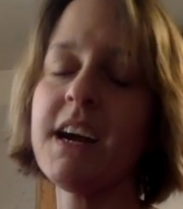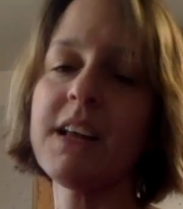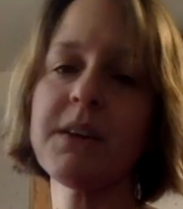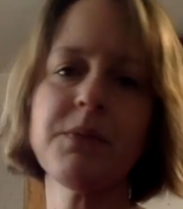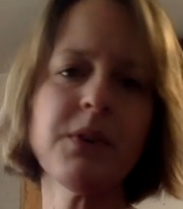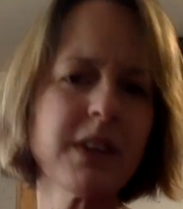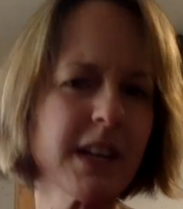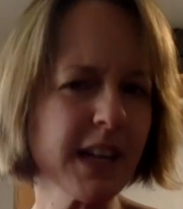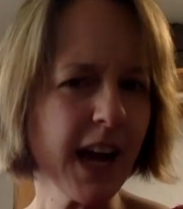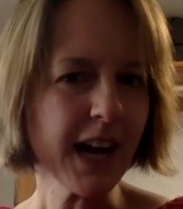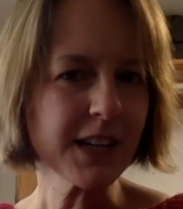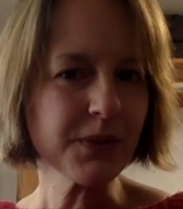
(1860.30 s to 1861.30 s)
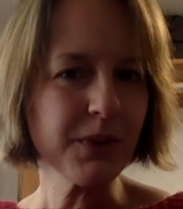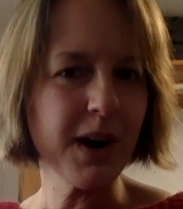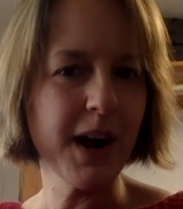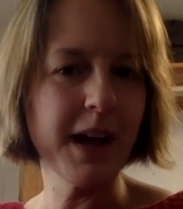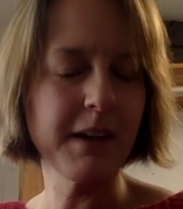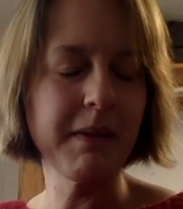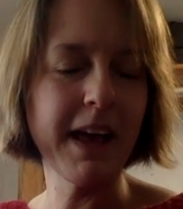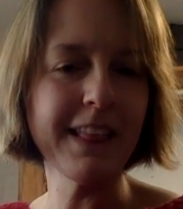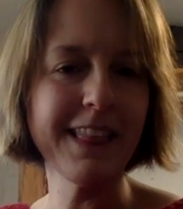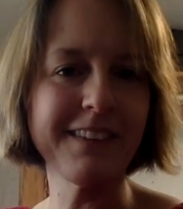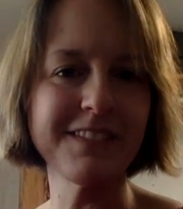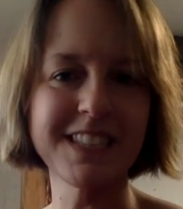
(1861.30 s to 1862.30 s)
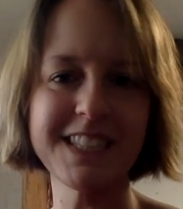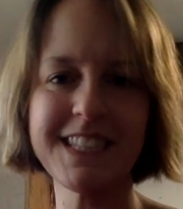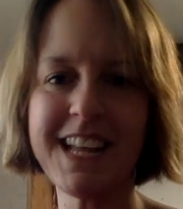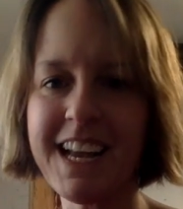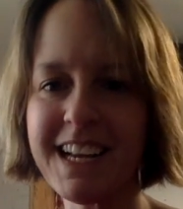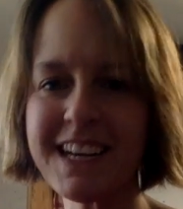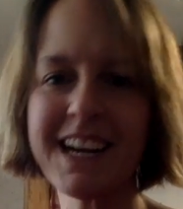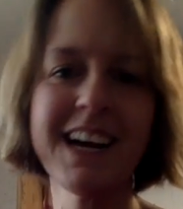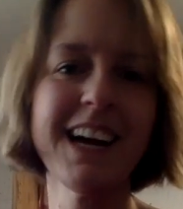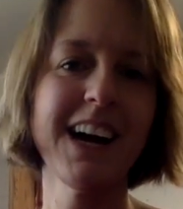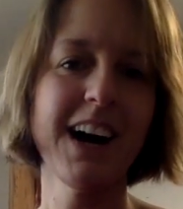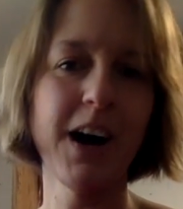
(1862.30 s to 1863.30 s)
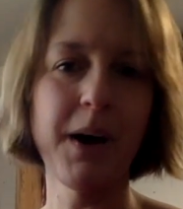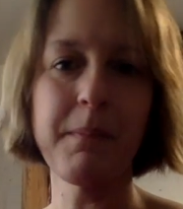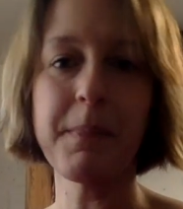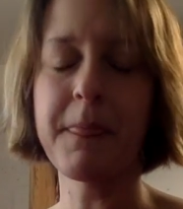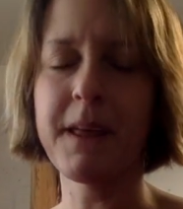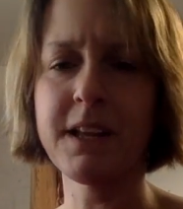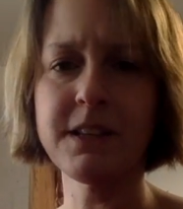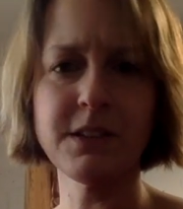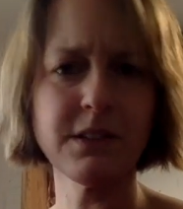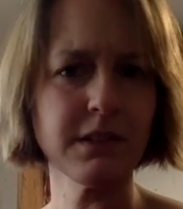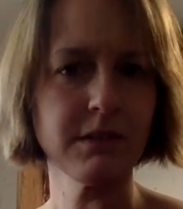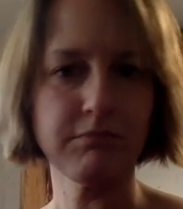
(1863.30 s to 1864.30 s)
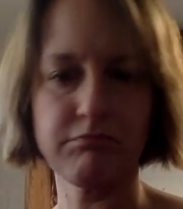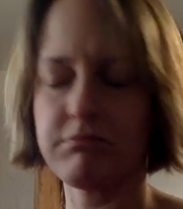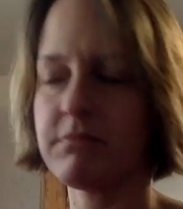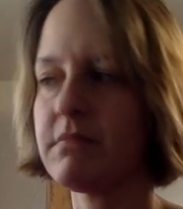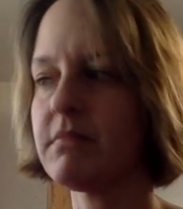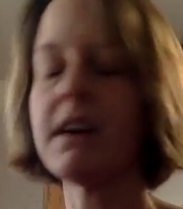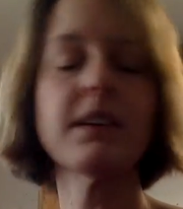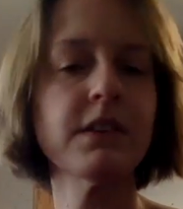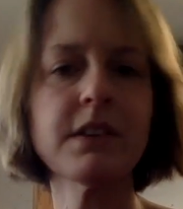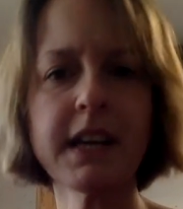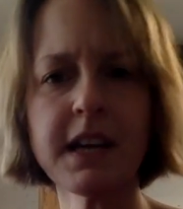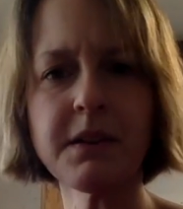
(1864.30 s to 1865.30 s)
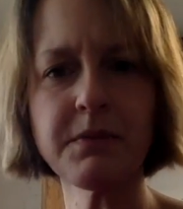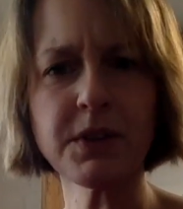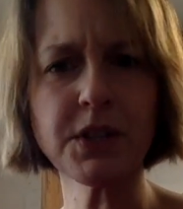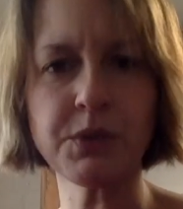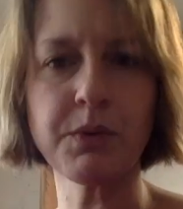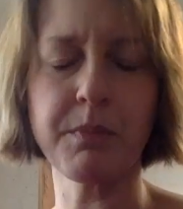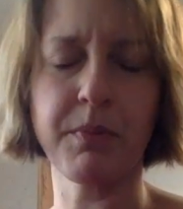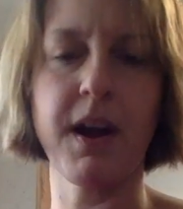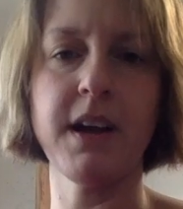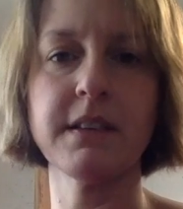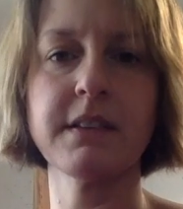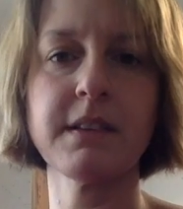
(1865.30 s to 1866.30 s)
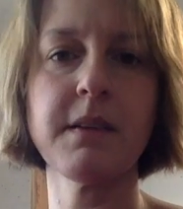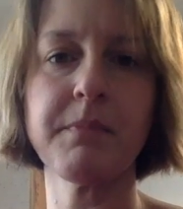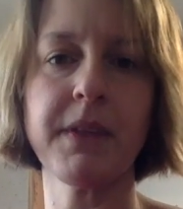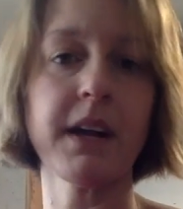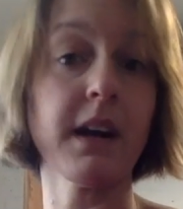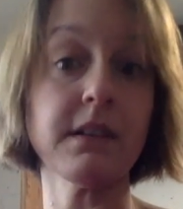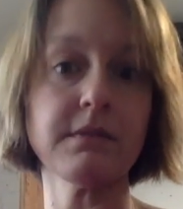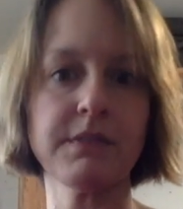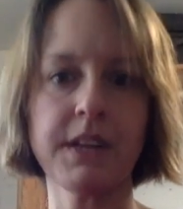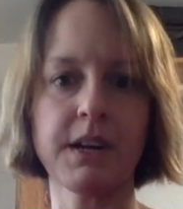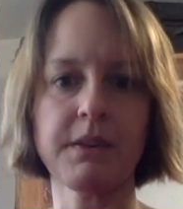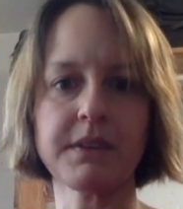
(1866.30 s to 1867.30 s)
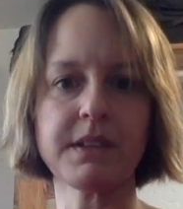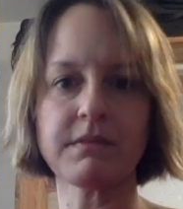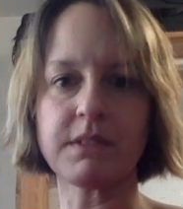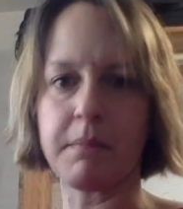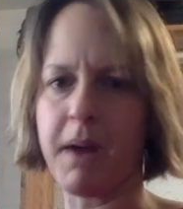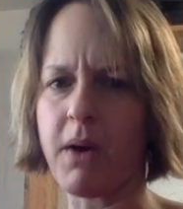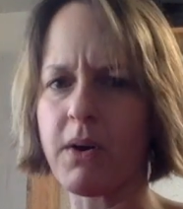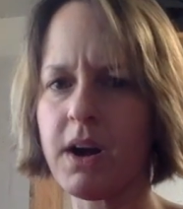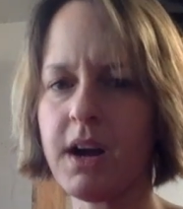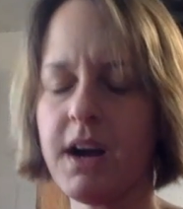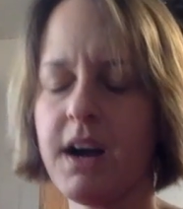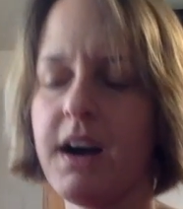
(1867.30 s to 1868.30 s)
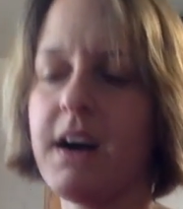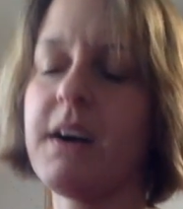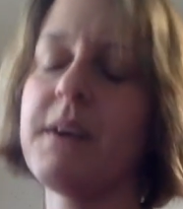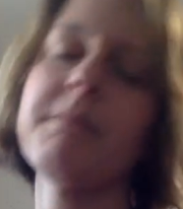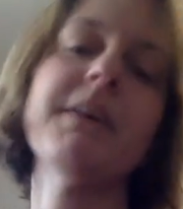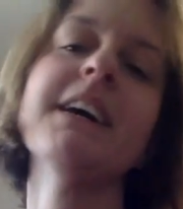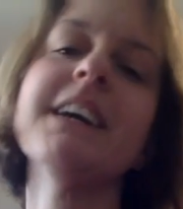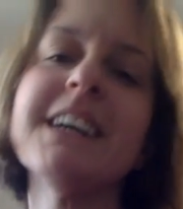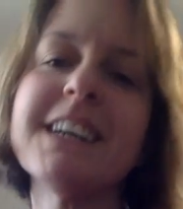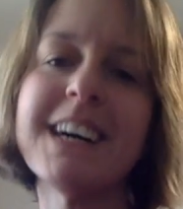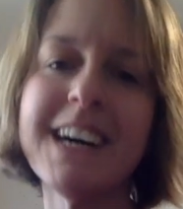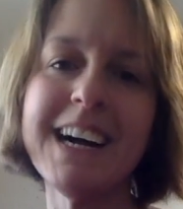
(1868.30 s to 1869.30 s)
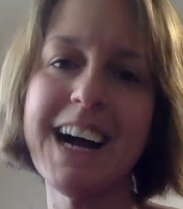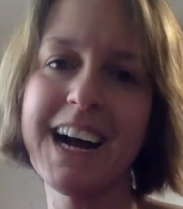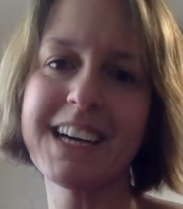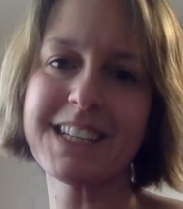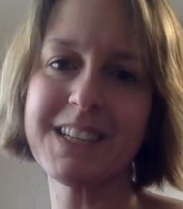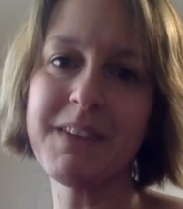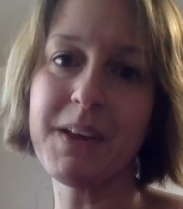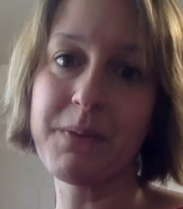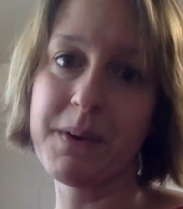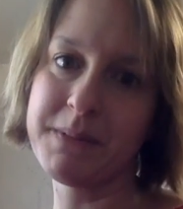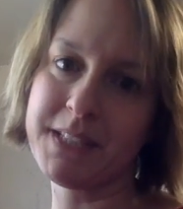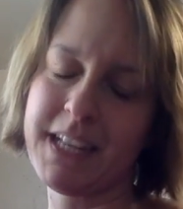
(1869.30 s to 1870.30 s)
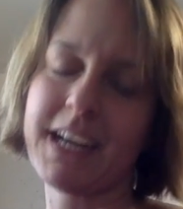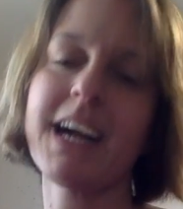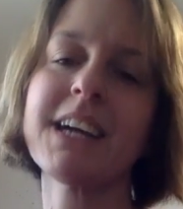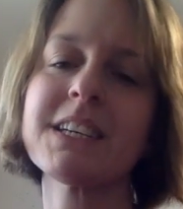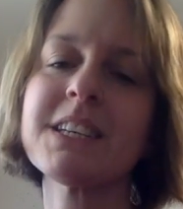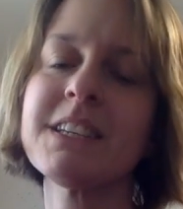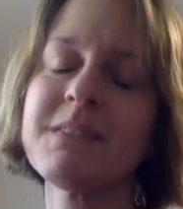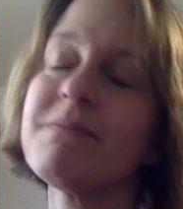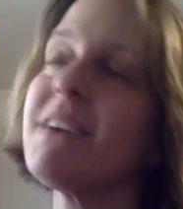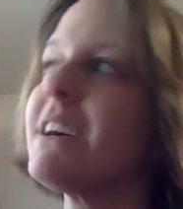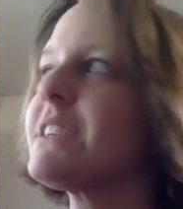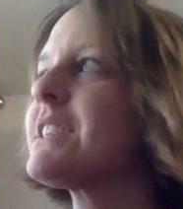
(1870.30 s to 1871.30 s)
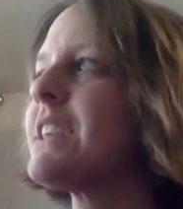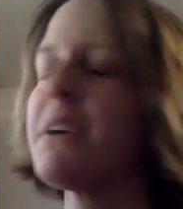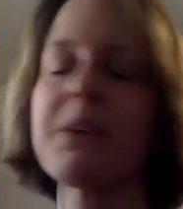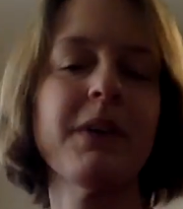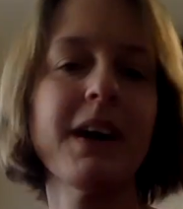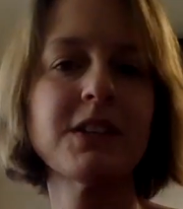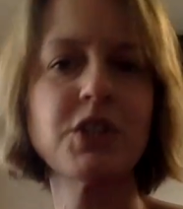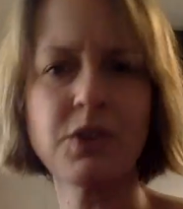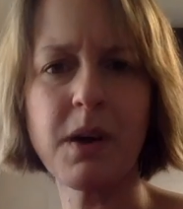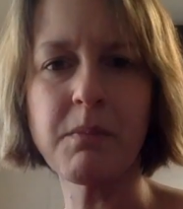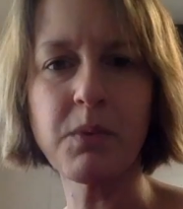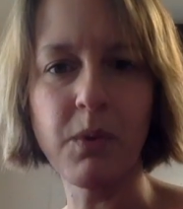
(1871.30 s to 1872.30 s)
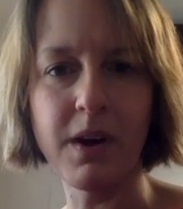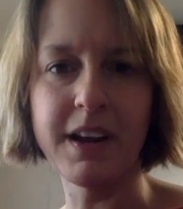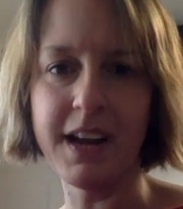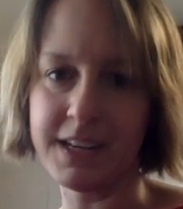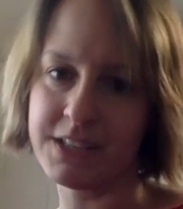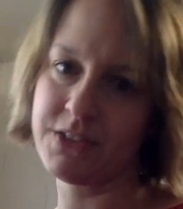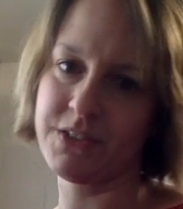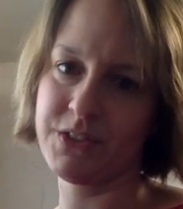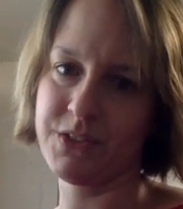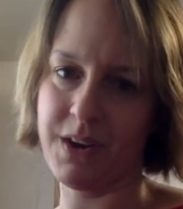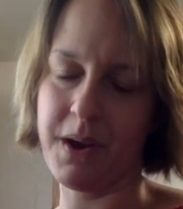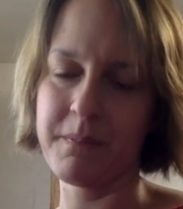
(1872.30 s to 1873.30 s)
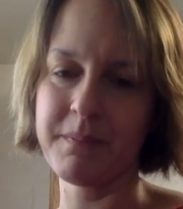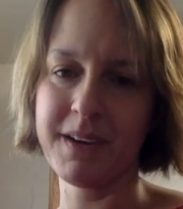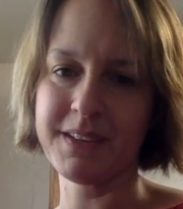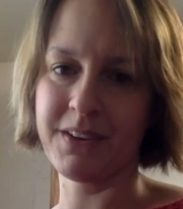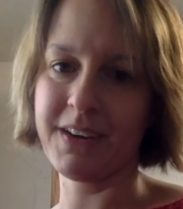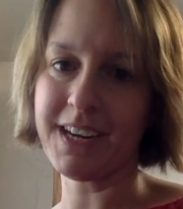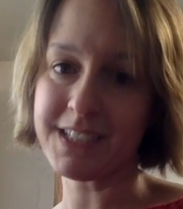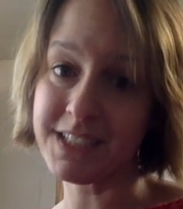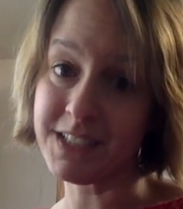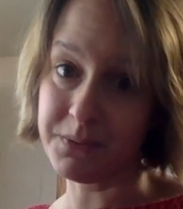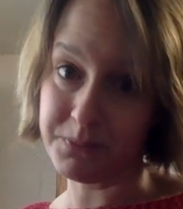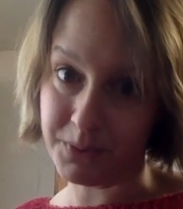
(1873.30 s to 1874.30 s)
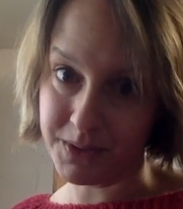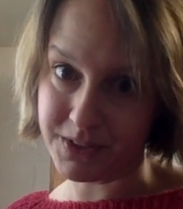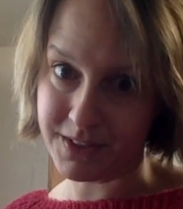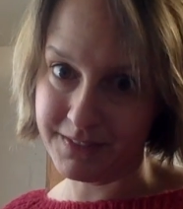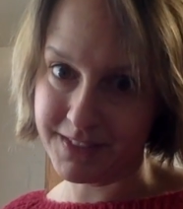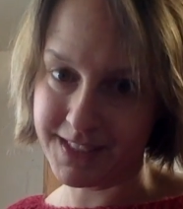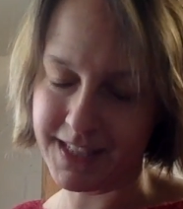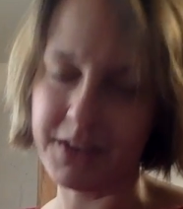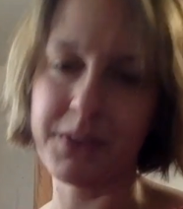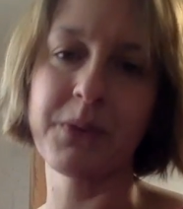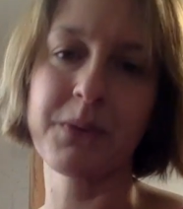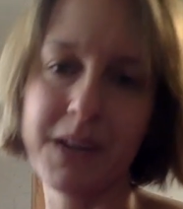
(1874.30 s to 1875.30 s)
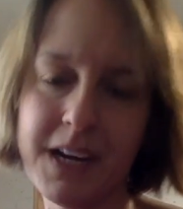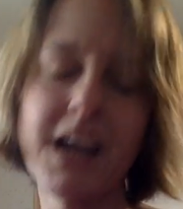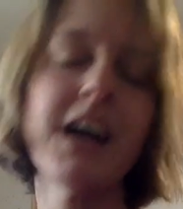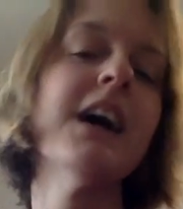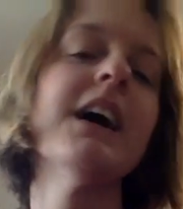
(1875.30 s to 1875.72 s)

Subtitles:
And if you can catch where I made that mistake, then you'll get a virtual prize, something. I'll think of it somehow. I actually made one mistake. I'll just tell you. I strummed one extra strum. So I actually did 4 strums instead of 3.